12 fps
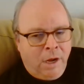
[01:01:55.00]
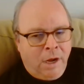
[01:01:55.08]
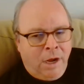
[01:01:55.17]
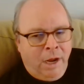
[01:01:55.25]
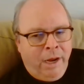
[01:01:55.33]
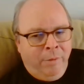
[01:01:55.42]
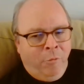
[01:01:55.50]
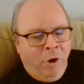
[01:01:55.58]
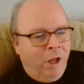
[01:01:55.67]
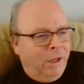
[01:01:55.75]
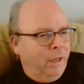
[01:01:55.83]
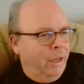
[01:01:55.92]
I am
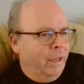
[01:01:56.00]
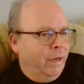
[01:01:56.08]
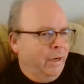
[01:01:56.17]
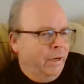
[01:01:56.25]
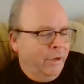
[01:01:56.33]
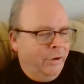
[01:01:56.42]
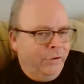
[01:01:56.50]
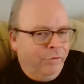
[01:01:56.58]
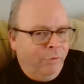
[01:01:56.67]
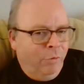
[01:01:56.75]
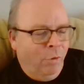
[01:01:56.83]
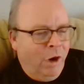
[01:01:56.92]
well, Ian.
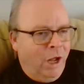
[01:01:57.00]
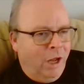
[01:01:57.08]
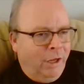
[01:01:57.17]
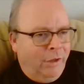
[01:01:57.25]
Doing well.